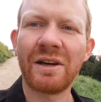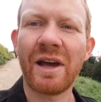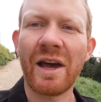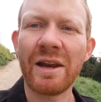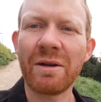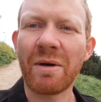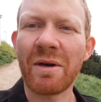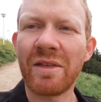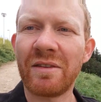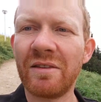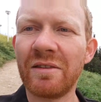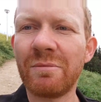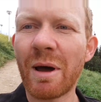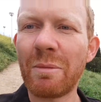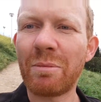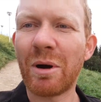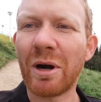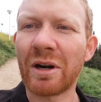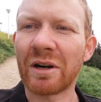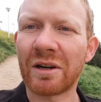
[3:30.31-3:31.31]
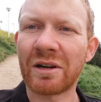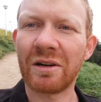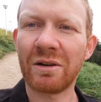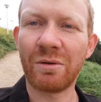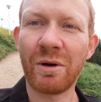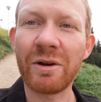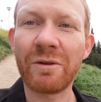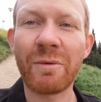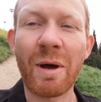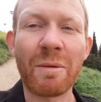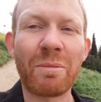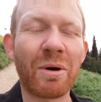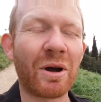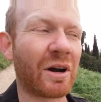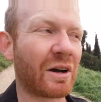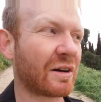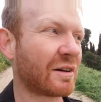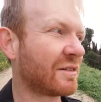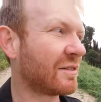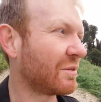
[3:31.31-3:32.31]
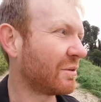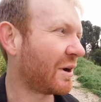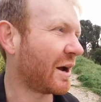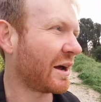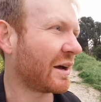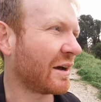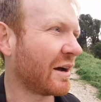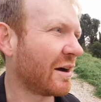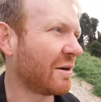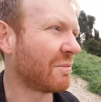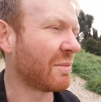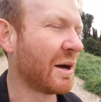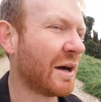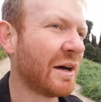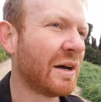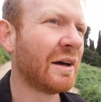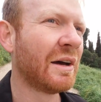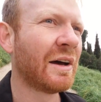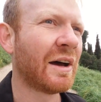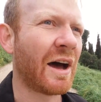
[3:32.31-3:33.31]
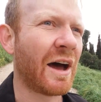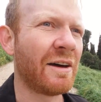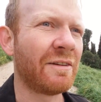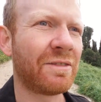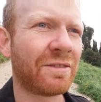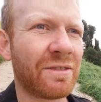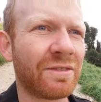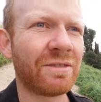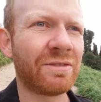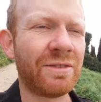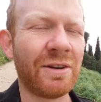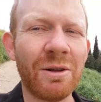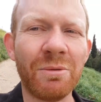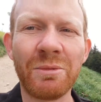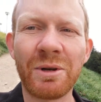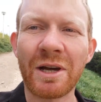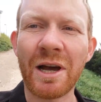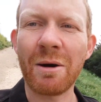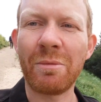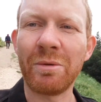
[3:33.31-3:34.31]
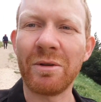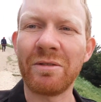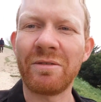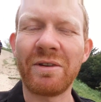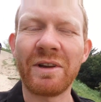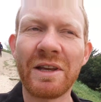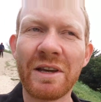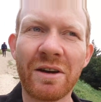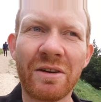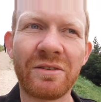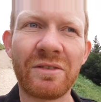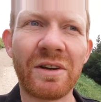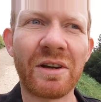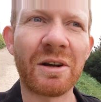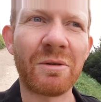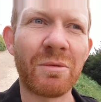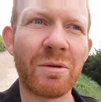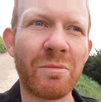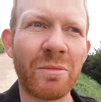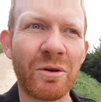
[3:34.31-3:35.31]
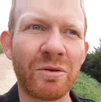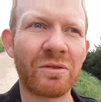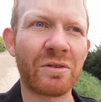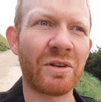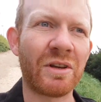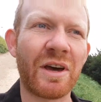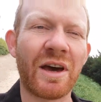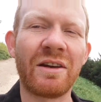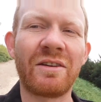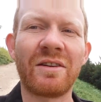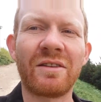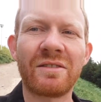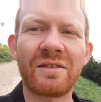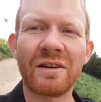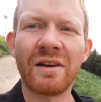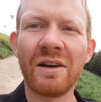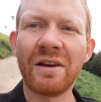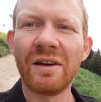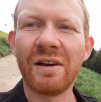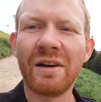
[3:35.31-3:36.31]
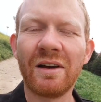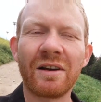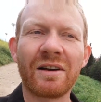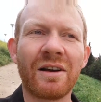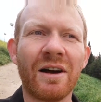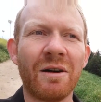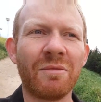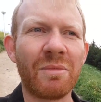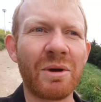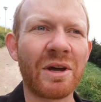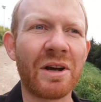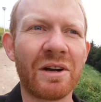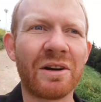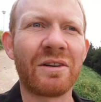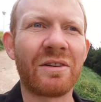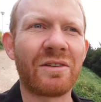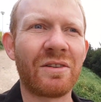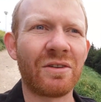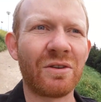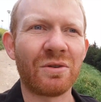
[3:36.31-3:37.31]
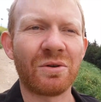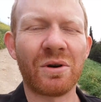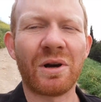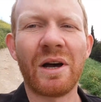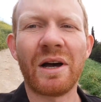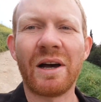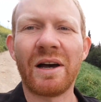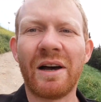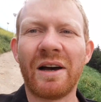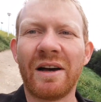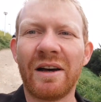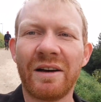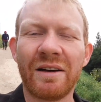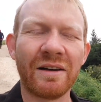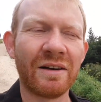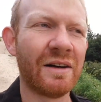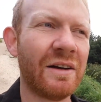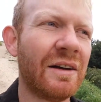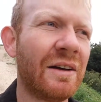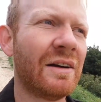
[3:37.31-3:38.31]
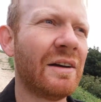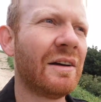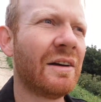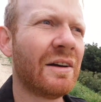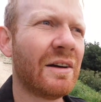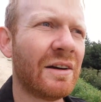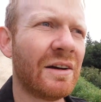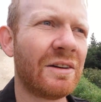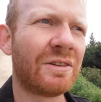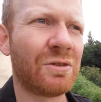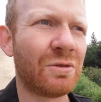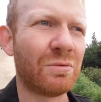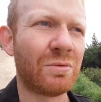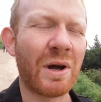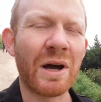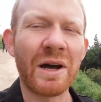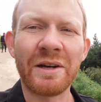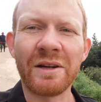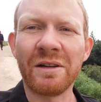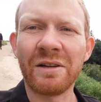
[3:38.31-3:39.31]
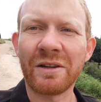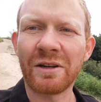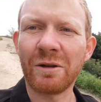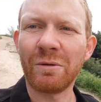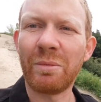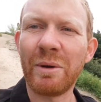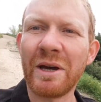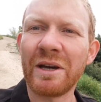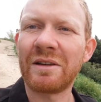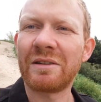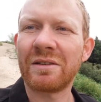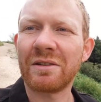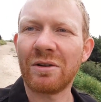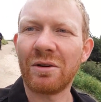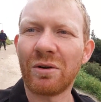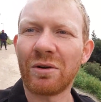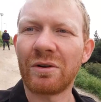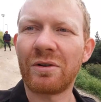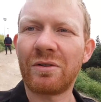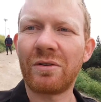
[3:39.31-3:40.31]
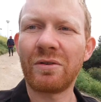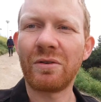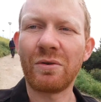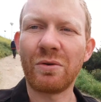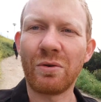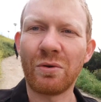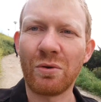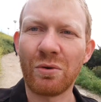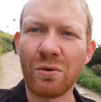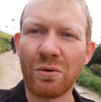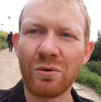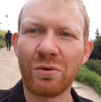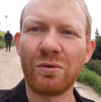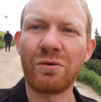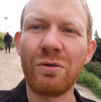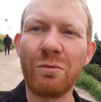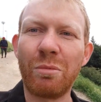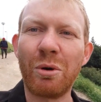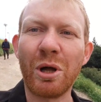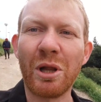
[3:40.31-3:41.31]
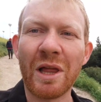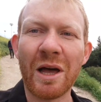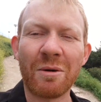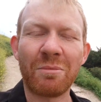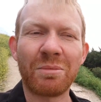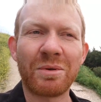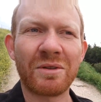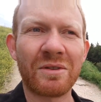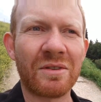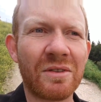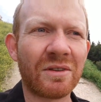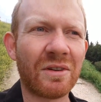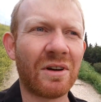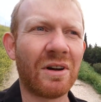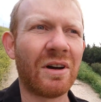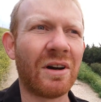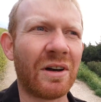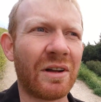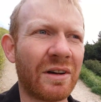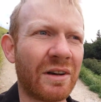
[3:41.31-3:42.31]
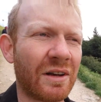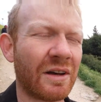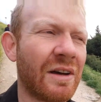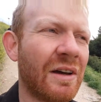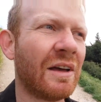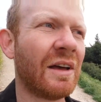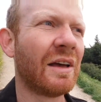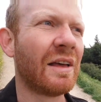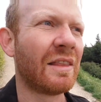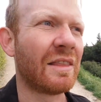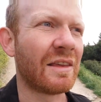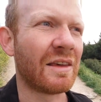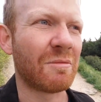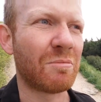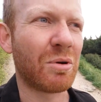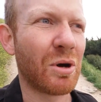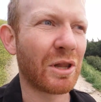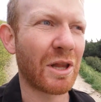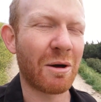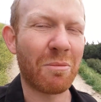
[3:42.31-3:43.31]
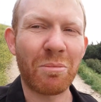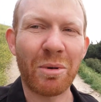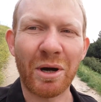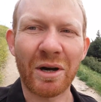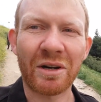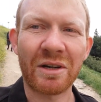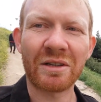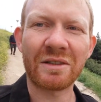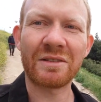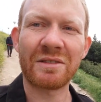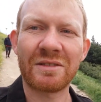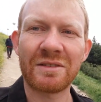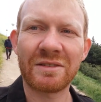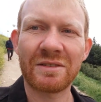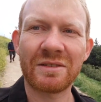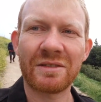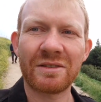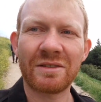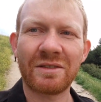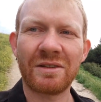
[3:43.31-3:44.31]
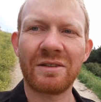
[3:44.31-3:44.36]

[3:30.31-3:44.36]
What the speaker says: Anyway, this is my park, one of my parks where I come. I've filmed a couple of videos here, but mostly I just come here to run a little bit or to do pull-ups on the pull-up bars.